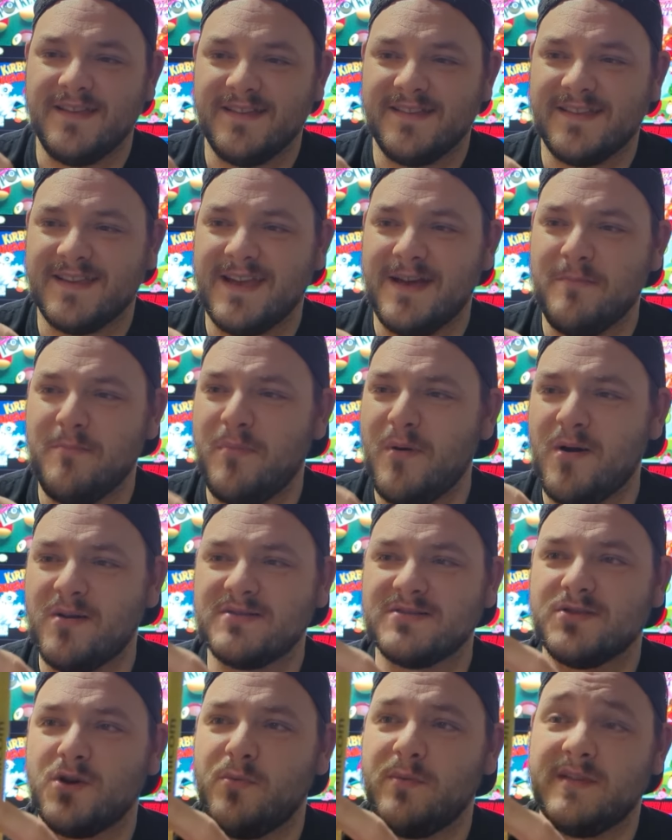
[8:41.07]
To get a
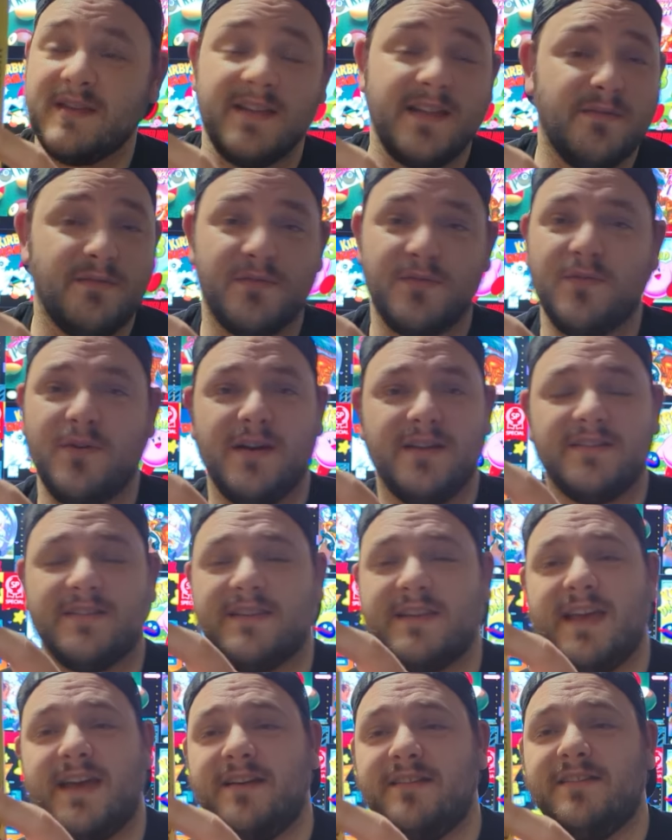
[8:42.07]
box copy, I never thought I'd
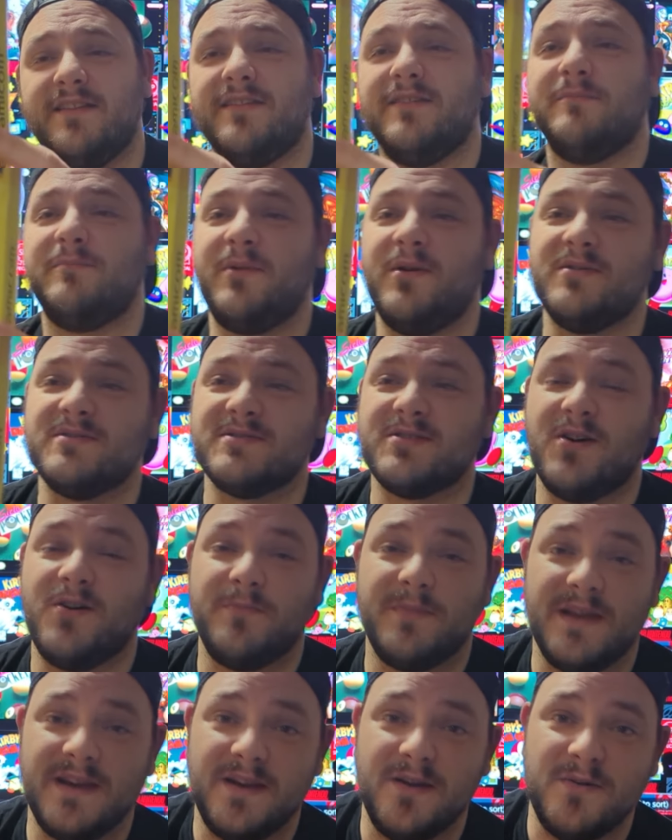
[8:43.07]
get another box
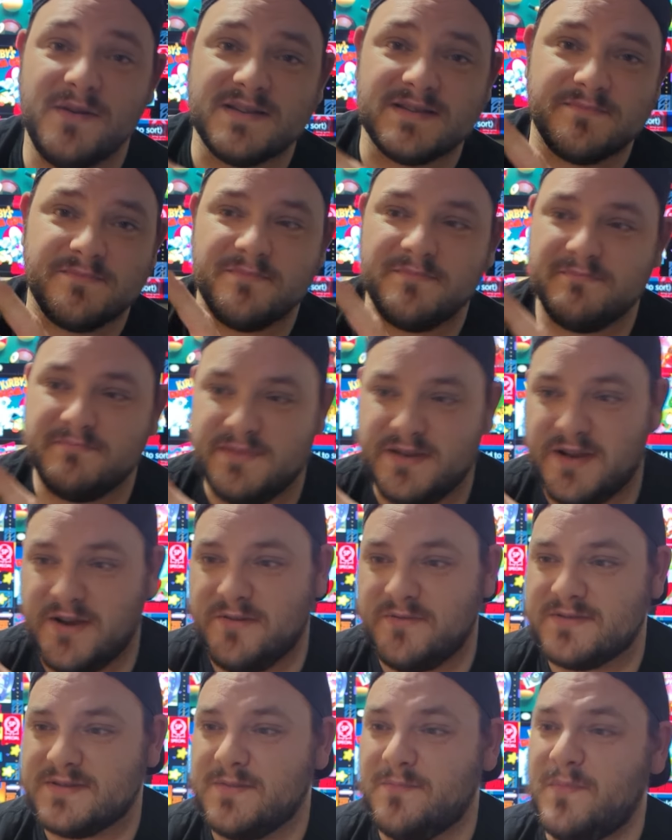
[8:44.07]
copy. I know it's, you
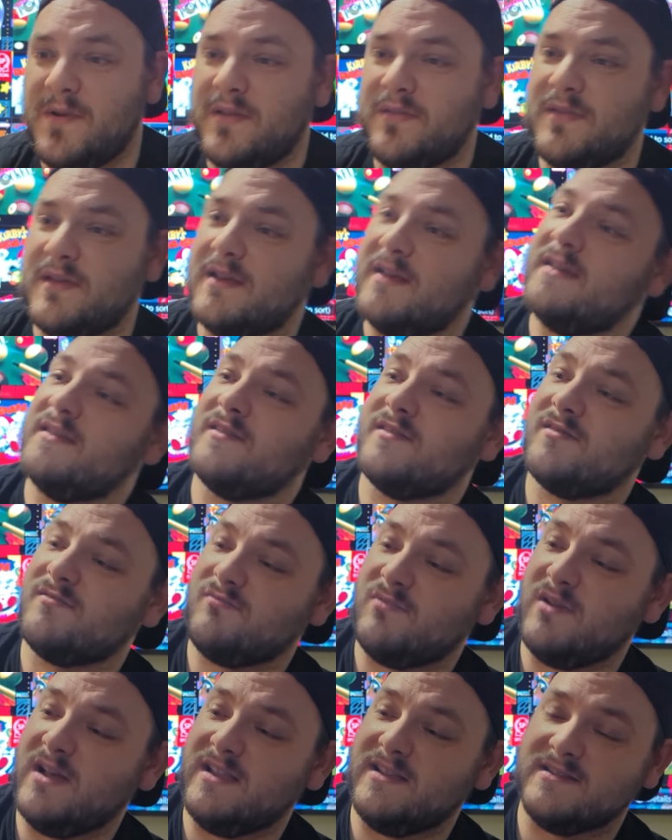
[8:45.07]
know, some might think it's,
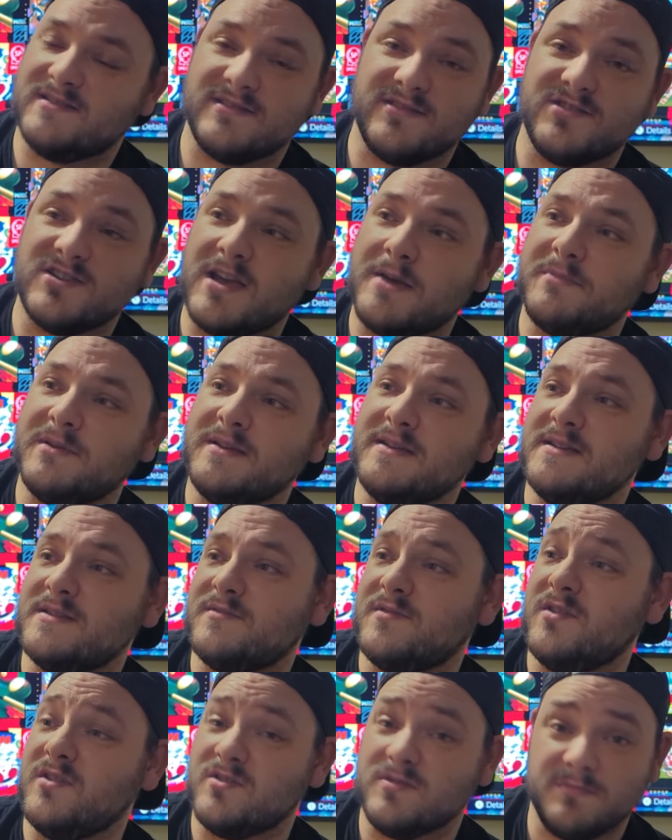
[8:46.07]
well, it's the Japanese
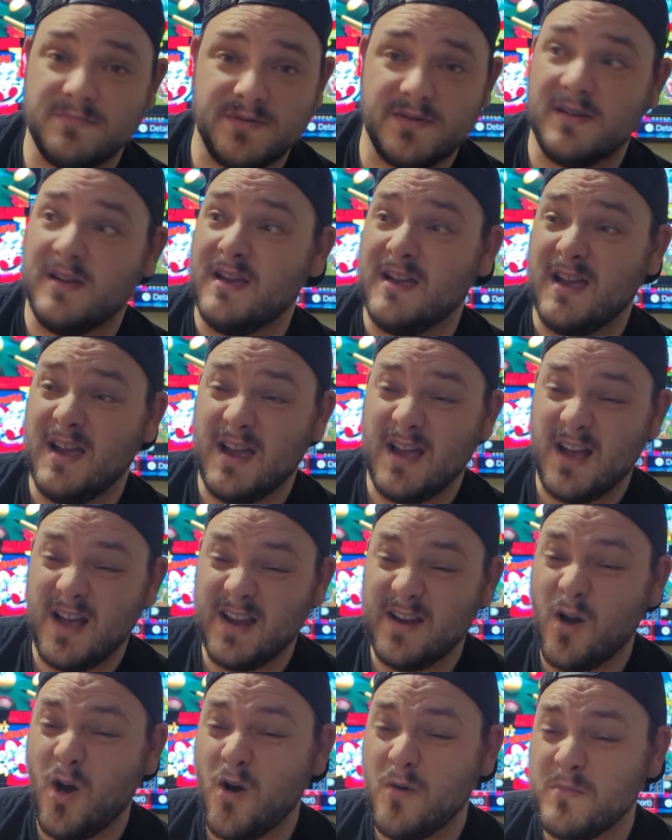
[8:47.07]
version, but
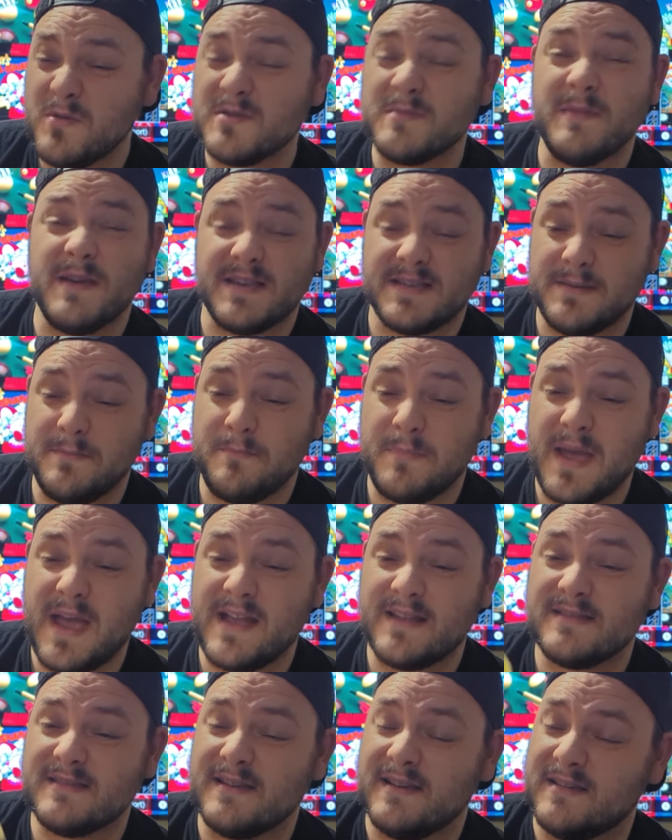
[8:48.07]
it almost makes it
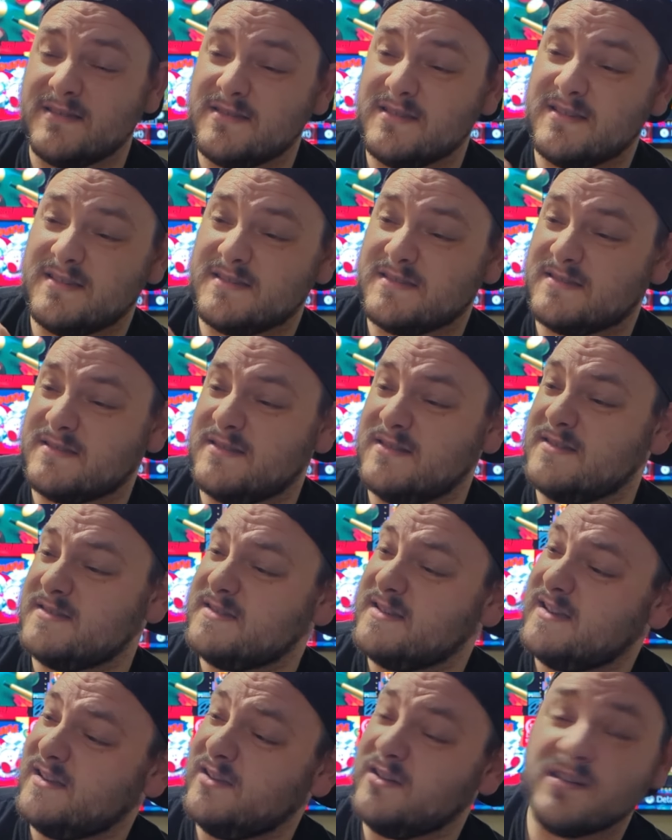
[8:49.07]
better just because
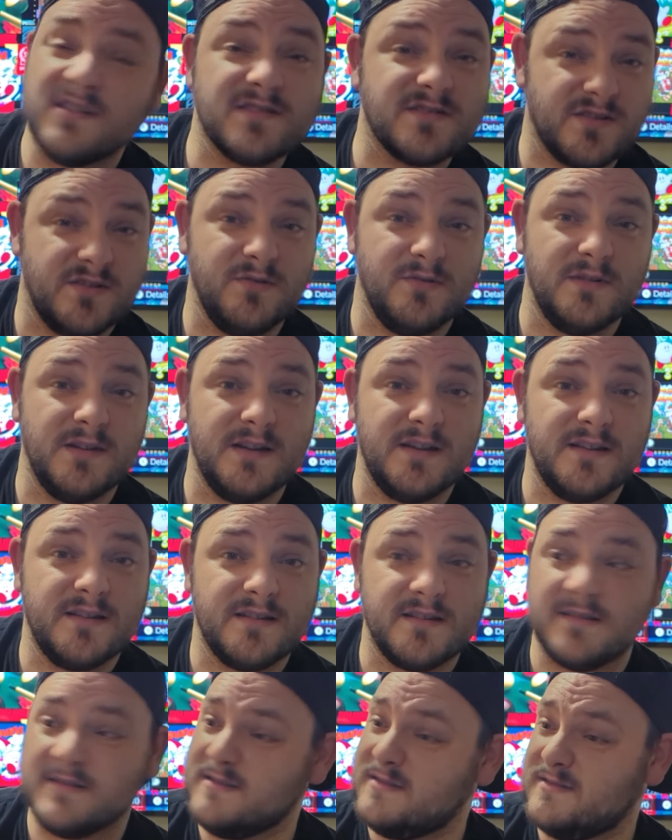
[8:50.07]
it looks cooler
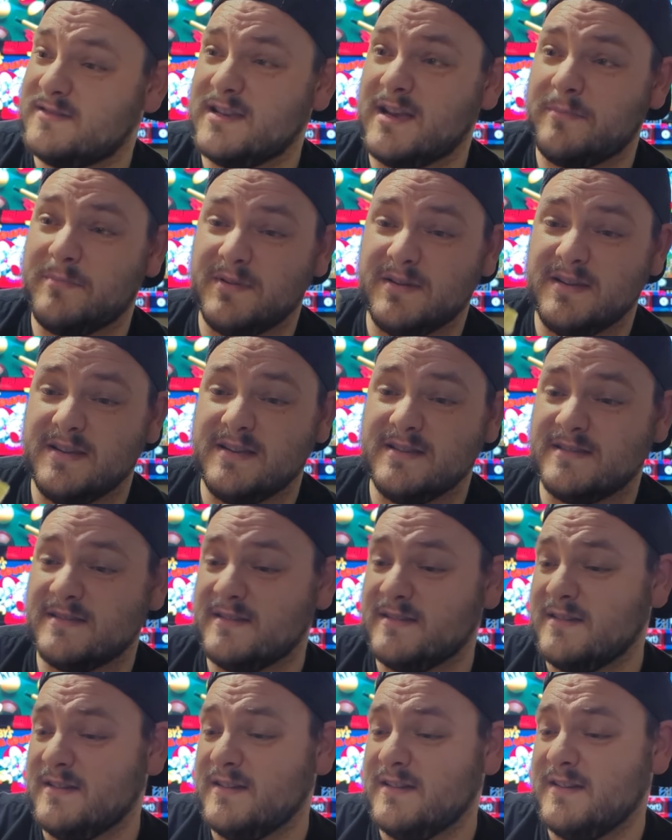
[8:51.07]
because it's
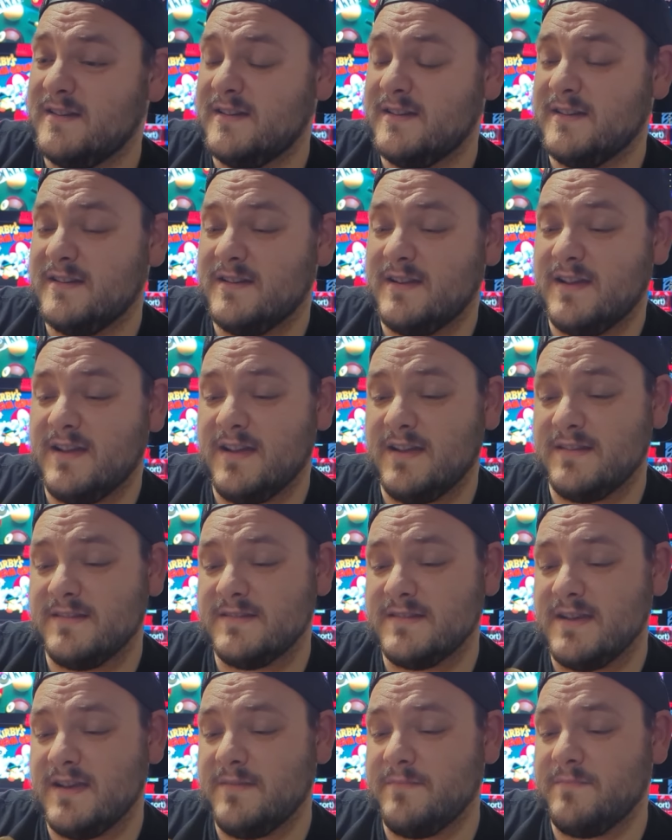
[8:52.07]
Japanese.
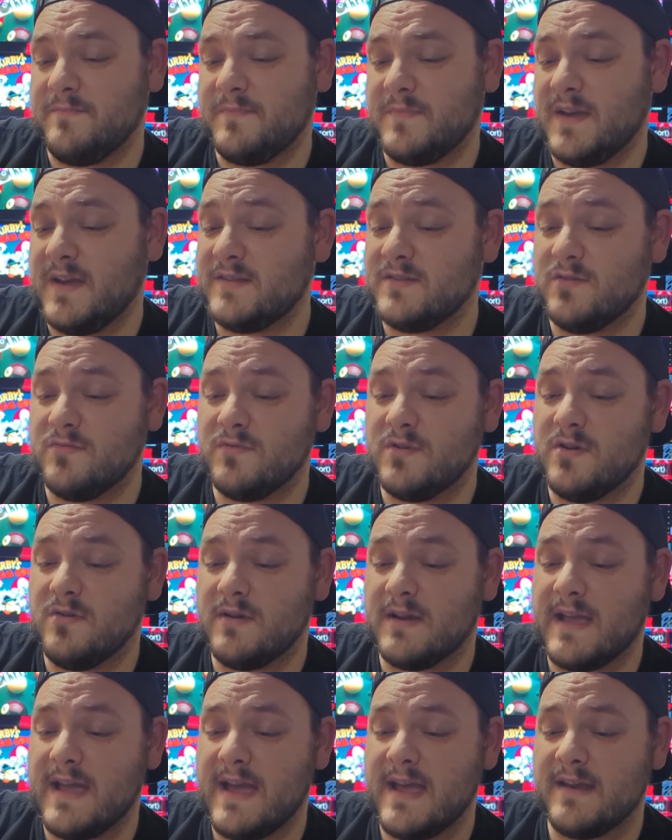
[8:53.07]
And I don't know
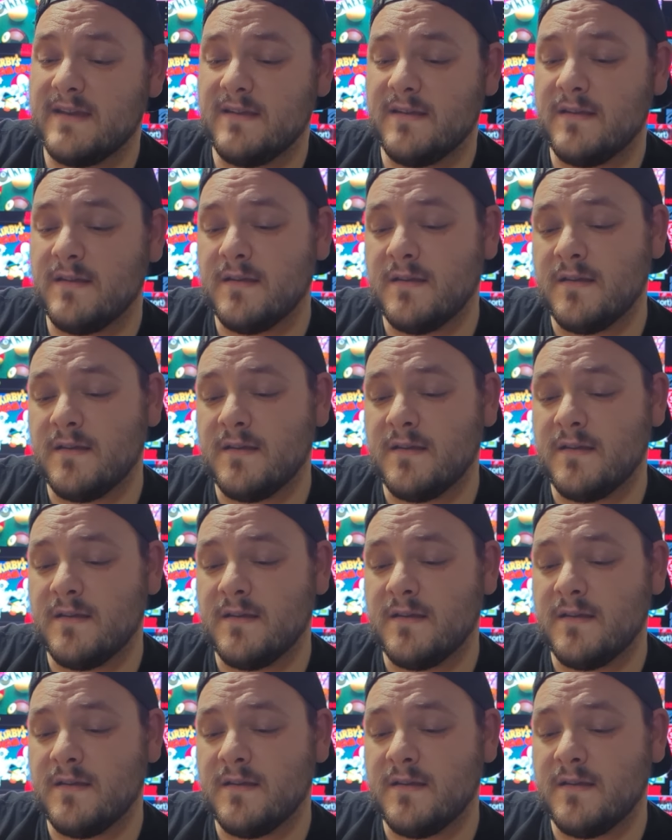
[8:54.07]
again.